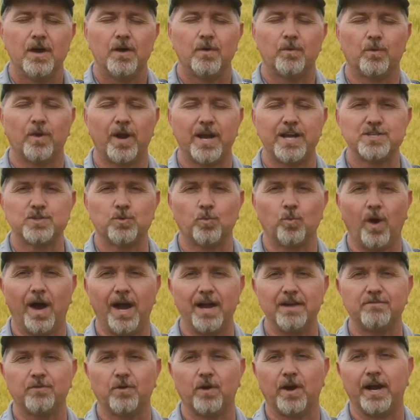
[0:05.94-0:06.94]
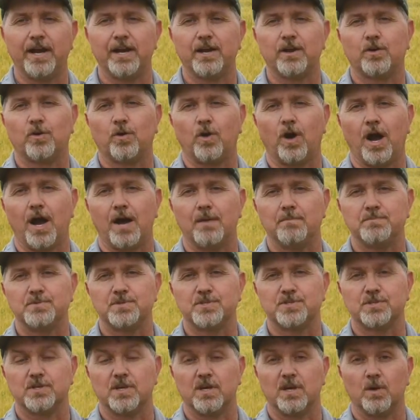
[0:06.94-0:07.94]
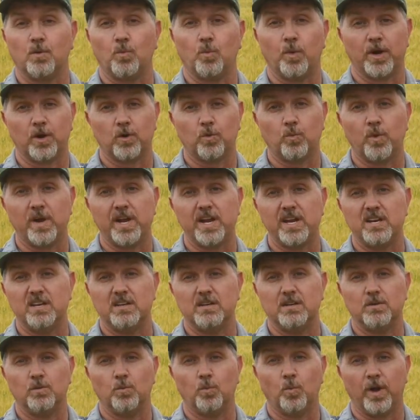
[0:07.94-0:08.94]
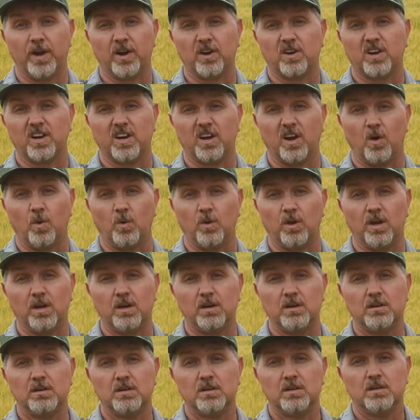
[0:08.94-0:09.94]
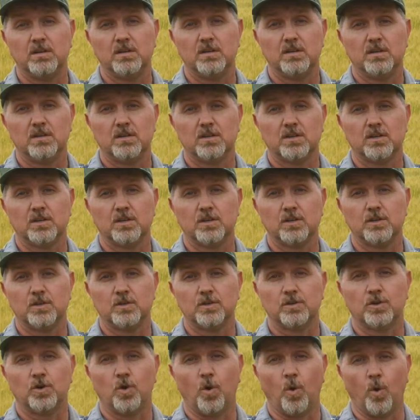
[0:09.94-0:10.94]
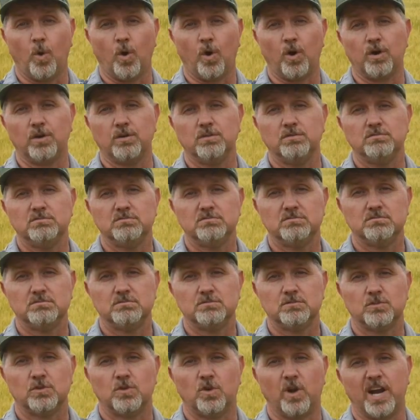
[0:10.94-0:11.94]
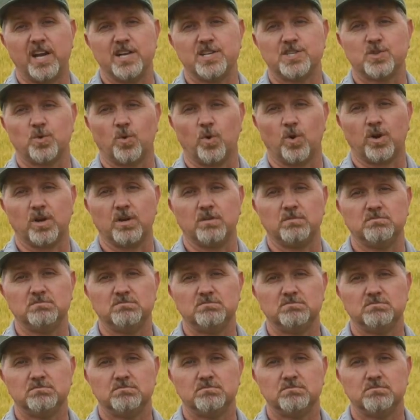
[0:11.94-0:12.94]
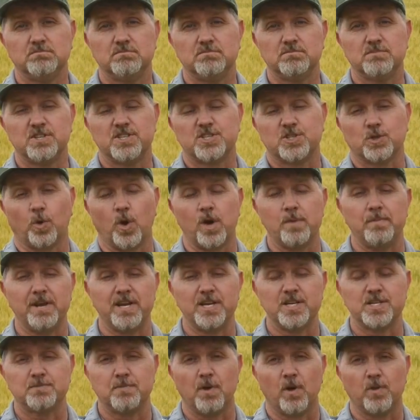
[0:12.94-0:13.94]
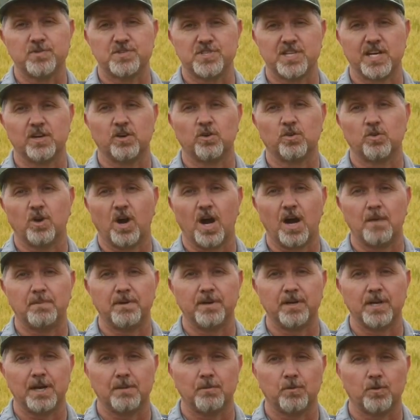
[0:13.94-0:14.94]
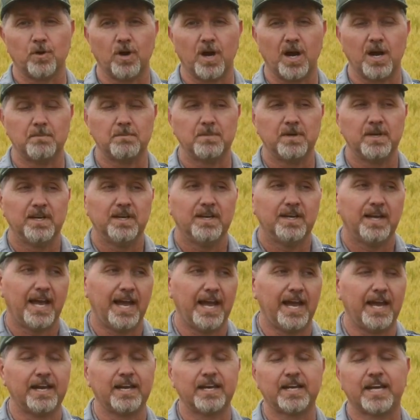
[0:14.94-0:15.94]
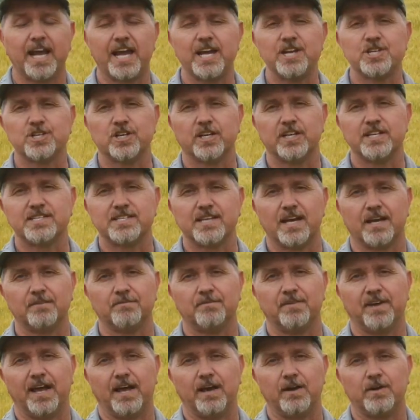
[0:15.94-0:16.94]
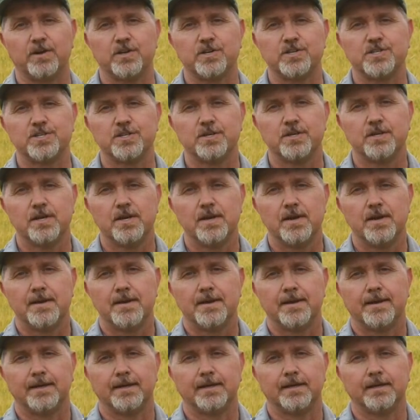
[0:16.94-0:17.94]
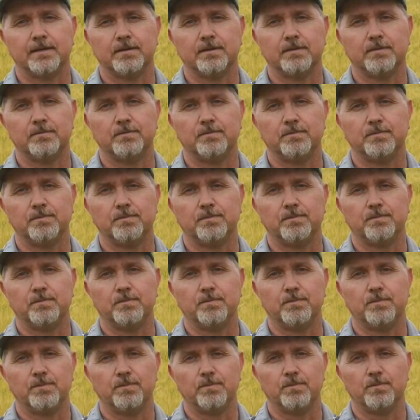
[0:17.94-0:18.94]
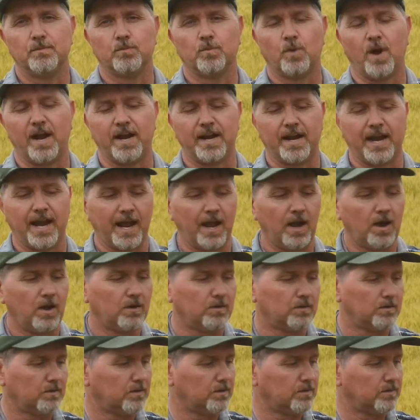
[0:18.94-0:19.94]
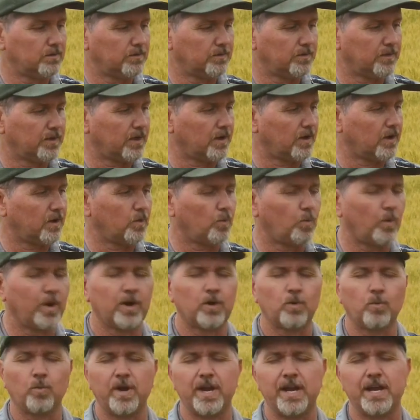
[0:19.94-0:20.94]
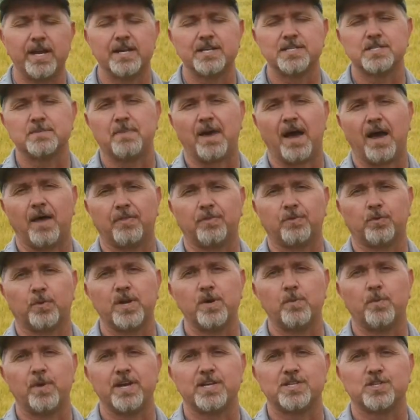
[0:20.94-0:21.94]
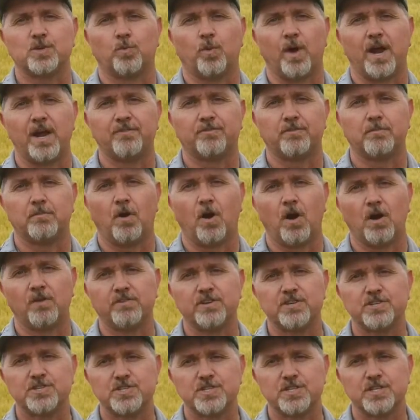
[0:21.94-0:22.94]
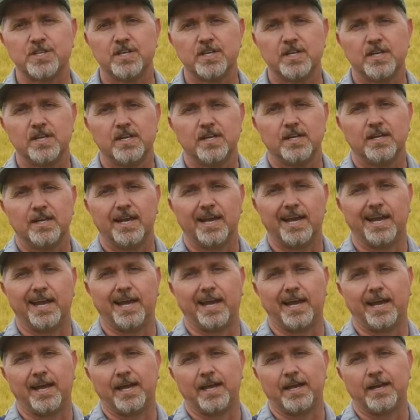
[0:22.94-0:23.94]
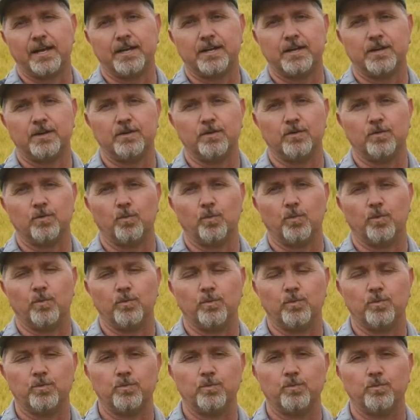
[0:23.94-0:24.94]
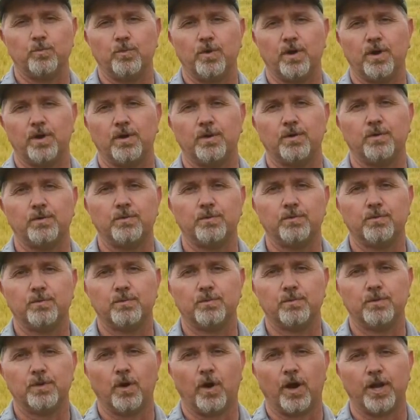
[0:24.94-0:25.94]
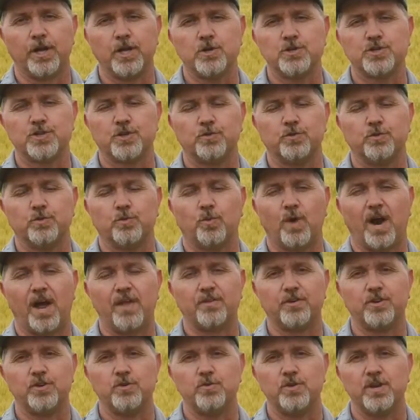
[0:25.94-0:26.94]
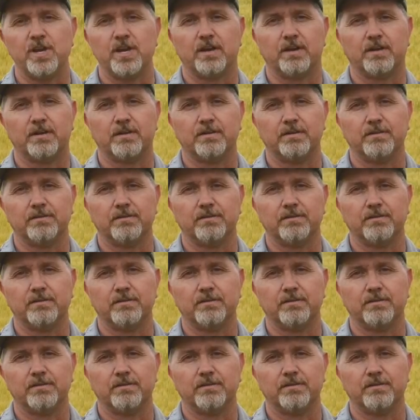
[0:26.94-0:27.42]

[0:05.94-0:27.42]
Raise a wide variety of crops, winter wheat, winter canola, corn, grain sorghum, and soybeans, both single crop and double crop, and occasionally sunflowers. Right now, the winter wheat is about 3 weeks away from harvest, and I use a rather unique